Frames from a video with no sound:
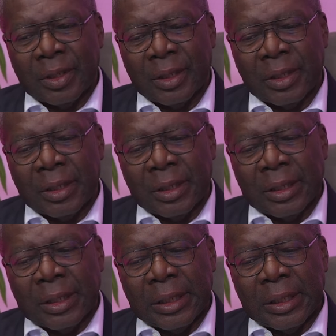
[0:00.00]

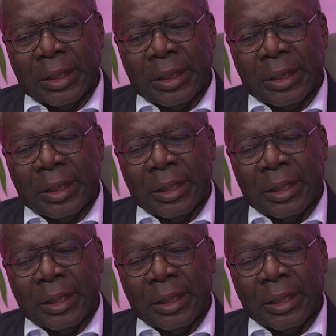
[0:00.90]

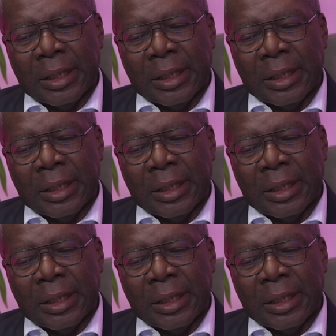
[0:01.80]
[no speech]